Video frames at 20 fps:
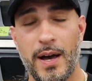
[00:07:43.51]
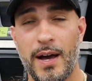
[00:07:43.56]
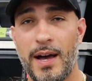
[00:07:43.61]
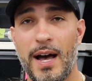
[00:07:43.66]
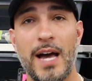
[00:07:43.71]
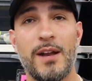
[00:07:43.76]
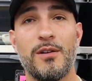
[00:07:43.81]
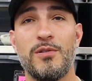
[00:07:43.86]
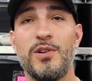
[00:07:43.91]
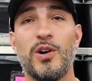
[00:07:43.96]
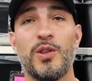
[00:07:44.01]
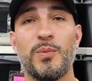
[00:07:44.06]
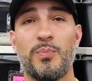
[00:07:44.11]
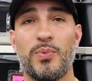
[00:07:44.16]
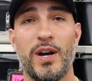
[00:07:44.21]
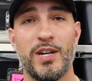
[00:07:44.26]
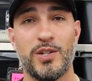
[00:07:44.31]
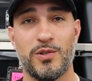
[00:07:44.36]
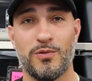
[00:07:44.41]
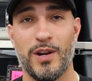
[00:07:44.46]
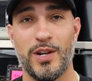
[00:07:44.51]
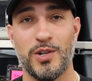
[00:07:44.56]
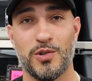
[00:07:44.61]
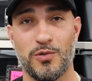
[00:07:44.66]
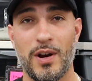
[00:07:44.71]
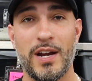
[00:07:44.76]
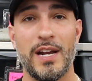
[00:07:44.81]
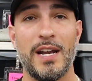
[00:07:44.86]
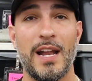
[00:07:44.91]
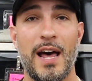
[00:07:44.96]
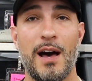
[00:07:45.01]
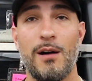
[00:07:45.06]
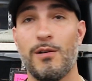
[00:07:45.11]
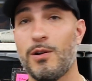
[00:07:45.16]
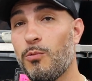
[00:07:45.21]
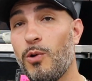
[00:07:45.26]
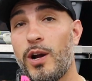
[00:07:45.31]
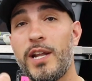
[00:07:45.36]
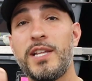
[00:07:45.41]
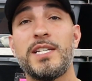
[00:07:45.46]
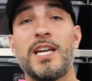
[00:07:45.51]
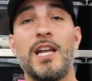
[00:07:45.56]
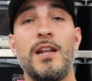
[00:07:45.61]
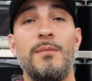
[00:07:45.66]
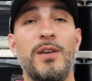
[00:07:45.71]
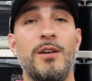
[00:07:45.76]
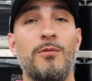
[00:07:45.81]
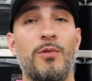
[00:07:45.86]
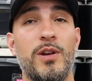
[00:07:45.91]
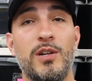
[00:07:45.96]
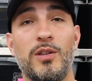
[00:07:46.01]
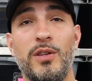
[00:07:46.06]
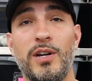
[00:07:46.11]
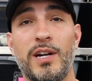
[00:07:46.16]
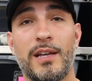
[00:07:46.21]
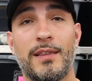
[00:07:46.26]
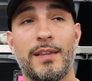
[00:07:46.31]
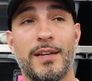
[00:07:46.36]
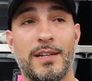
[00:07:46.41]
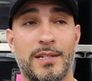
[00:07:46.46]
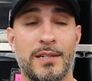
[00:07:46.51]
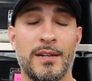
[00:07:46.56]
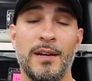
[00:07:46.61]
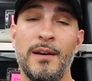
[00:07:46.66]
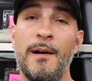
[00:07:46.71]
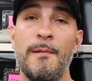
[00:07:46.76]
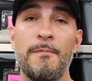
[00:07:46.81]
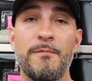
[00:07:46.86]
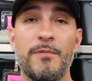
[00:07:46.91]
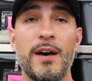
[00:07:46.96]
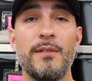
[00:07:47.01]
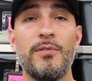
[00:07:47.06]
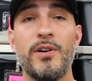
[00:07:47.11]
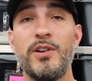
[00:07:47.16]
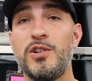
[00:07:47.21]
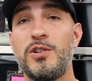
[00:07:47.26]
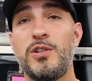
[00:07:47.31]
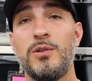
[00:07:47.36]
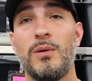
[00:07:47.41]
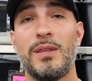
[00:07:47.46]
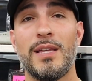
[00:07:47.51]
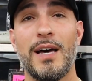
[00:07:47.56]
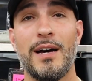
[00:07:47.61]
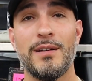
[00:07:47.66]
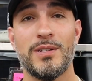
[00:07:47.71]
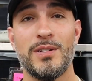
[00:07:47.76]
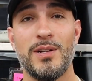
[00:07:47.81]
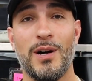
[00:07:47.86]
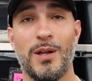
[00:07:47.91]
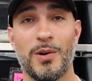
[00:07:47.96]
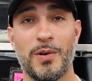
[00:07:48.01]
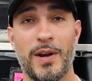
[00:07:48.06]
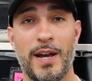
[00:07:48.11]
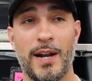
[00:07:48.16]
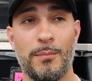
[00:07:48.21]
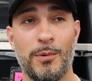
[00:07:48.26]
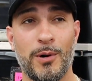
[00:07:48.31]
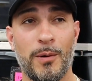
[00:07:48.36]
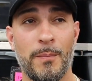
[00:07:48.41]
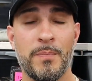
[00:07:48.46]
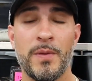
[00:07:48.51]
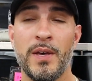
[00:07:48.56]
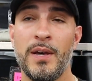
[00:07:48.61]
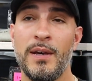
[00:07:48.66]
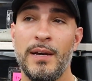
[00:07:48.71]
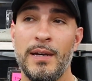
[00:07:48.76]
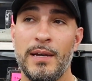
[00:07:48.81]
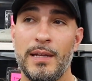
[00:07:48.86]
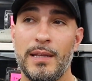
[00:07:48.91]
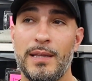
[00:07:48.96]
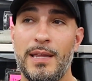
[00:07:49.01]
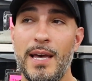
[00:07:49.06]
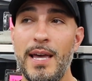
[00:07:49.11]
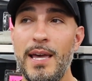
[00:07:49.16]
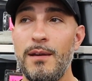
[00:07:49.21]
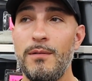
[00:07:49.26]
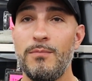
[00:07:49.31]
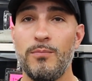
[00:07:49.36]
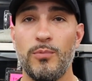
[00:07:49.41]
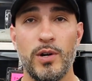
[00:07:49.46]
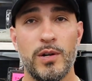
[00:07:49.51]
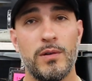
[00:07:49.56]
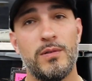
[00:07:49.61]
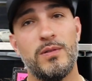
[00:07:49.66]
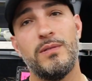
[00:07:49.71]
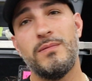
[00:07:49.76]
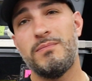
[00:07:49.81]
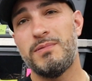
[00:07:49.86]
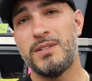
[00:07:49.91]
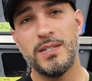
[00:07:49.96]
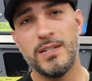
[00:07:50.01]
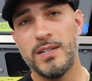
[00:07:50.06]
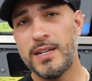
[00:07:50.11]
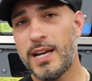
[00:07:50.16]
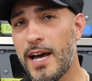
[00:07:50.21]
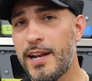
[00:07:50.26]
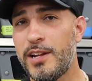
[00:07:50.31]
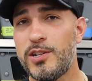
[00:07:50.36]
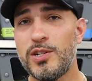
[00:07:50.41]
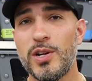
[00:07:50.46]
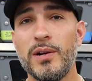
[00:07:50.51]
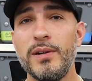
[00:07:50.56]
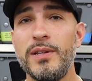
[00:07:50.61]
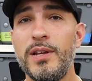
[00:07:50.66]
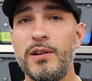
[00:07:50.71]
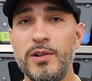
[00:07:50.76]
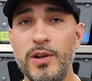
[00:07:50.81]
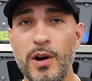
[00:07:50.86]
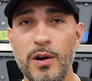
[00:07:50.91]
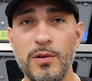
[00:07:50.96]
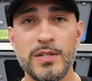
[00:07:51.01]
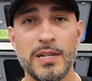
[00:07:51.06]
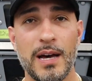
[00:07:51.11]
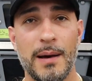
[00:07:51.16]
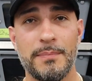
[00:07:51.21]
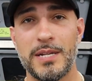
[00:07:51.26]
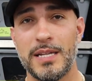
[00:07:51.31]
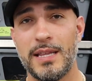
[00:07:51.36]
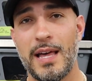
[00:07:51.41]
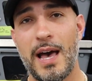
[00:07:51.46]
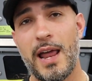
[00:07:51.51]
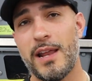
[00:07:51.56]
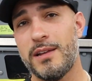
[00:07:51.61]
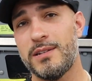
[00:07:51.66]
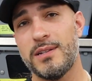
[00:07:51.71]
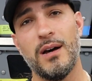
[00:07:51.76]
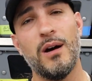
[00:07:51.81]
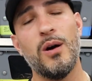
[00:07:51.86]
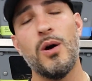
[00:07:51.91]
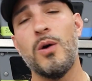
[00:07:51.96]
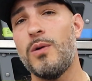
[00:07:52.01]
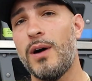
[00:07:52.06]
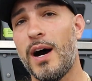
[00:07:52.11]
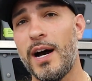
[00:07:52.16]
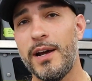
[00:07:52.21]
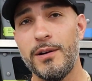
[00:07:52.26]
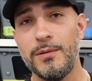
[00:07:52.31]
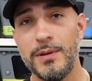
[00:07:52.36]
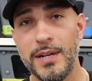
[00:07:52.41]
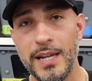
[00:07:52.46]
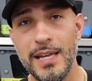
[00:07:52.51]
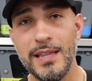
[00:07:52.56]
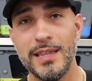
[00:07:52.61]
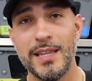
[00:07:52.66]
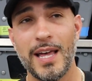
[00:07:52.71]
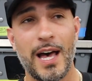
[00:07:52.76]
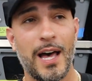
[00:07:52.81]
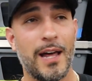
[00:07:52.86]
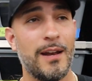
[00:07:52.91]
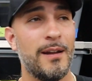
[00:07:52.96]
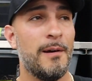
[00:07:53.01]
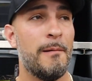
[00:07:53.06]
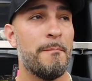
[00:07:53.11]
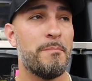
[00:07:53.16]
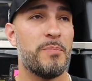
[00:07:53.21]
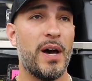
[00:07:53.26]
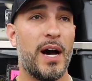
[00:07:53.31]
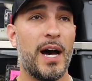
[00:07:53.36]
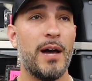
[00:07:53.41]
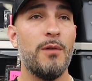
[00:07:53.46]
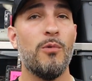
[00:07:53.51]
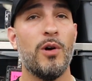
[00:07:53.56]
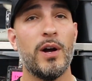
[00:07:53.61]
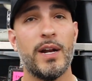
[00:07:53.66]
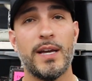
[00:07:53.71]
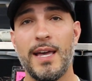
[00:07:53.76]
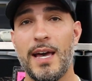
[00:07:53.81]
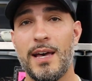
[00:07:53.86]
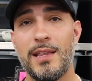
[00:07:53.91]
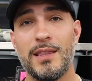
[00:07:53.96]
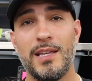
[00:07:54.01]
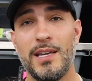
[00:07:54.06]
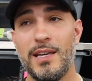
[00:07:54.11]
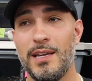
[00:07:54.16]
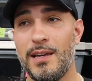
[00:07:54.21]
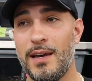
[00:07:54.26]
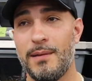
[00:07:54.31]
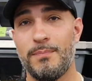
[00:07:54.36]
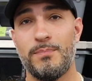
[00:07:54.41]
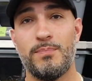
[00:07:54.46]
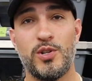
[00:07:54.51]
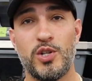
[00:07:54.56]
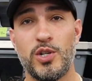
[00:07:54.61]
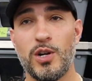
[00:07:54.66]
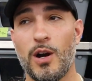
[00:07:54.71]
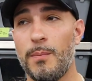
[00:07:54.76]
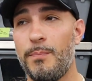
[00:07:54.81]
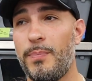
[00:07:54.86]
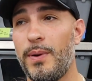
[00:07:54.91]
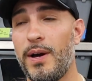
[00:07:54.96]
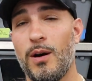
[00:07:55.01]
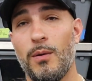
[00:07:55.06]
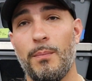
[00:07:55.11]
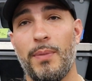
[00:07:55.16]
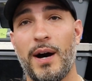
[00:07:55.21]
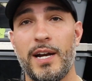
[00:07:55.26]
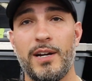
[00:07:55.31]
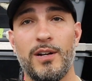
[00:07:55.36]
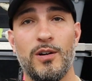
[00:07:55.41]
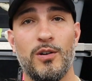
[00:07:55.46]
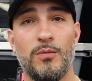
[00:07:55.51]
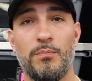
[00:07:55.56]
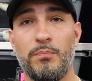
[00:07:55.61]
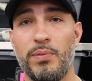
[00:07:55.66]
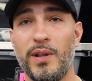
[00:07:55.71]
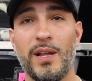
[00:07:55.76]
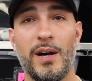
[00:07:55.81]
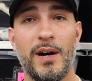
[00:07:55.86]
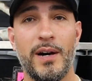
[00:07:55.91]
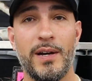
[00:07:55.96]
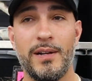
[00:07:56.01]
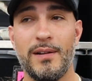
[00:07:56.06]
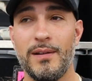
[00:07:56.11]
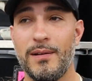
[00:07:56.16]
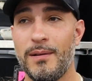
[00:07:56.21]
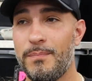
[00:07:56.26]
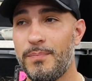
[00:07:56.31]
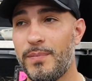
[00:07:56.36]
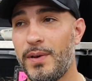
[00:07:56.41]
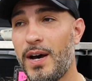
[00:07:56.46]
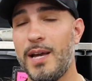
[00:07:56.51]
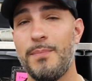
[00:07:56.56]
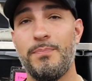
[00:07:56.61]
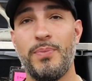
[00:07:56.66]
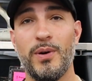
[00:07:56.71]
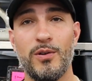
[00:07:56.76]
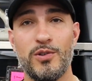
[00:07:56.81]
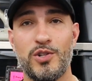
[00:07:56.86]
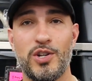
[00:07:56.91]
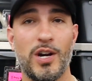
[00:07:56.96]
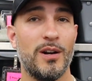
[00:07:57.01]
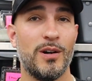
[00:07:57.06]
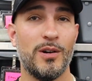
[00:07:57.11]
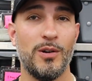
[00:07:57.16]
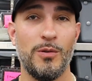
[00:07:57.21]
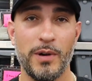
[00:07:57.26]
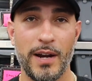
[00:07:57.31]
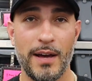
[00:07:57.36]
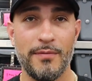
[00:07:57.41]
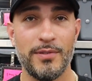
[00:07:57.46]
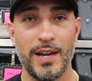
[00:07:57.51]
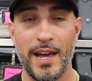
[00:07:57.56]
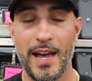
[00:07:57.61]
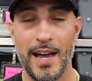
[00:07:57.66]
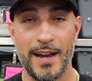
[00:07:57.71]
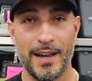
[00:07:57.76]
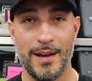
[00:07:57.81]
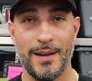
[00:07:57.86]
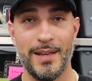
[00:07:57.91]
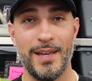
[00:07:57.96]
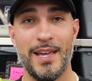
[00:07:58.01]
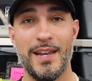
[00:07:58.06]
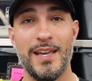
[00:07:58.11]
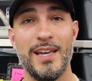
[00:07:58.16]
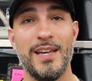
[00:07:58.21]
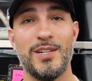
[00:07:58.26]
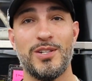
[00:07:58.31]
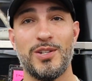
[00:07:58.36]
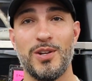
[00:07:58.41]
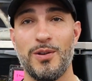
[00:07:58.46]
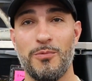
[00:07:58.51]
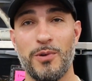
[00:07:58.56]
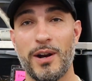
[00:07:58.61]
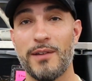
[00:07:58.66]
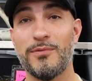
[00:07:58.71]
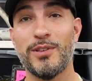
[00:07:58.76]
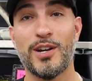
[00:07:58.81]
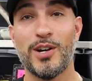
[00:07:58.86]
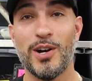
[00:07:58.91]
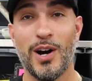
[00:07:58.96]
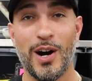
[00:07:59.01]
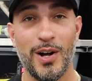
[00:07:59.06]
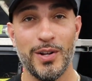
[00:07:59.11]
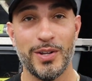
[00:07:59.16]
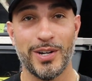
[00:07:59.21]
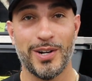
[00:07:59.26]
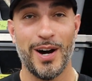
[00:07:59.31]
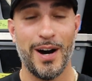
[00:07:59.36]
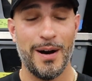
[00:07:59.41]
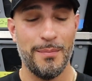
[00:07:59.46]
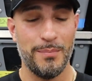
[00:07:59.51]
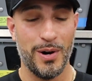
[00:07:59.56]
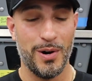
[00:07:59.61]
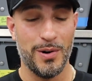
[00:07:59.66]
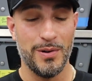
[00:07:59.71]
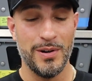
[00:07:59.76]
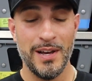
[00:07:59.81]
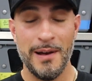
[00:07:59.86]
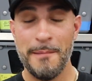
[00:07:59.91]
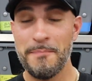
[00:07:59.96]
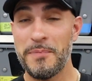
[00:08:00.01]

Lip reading: I don't know the price range right now, or what it's going to be when you look at this. $500 to $1,000 animal. They would kind of turn their nose up to that as, oh, I don't need that. I want to get the sharp albino blood hypo jungle, whatever the heck it is, you know, whatever they call the combo.